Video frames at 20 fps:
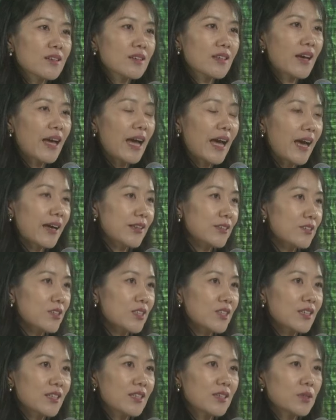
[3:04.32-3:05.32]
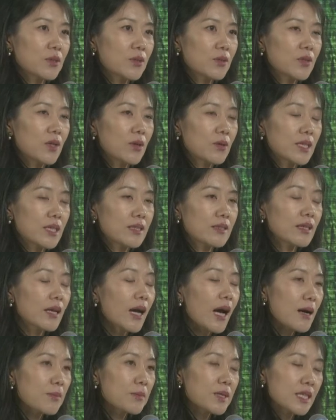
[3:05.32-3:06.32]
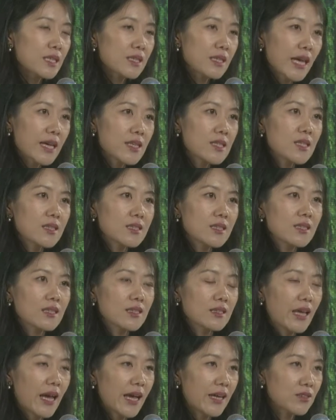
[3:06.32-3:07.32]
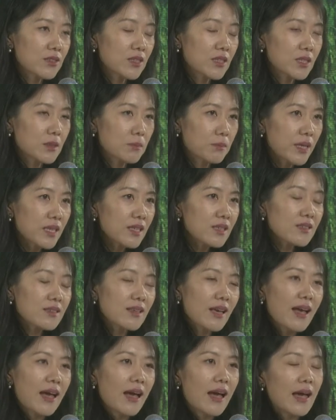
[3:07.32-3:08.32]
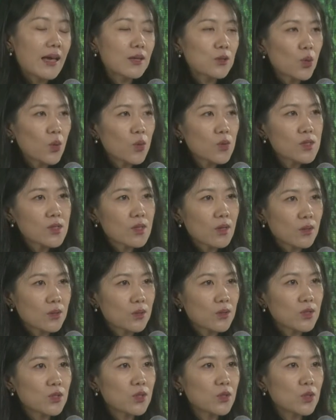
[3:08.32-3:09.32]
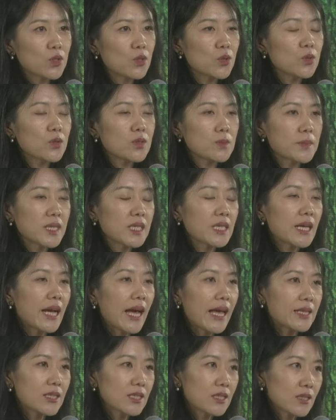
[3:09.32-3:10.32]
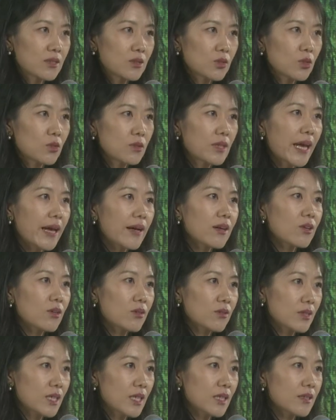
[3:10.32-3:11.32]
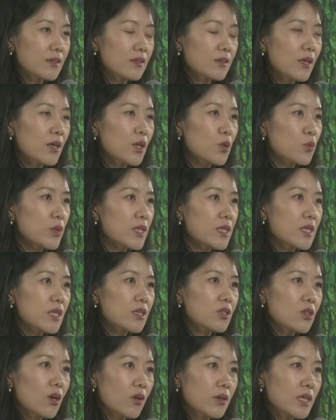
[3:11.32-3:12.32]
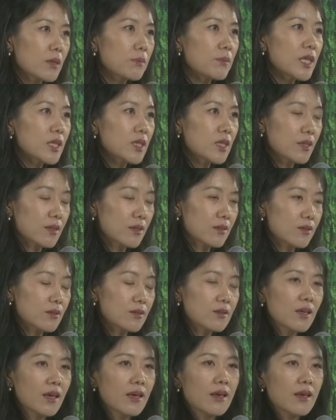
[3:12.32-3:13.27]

the energy, you know, in carbon intensity in the energy mix, and also to use mitigation to tackle these residual emissions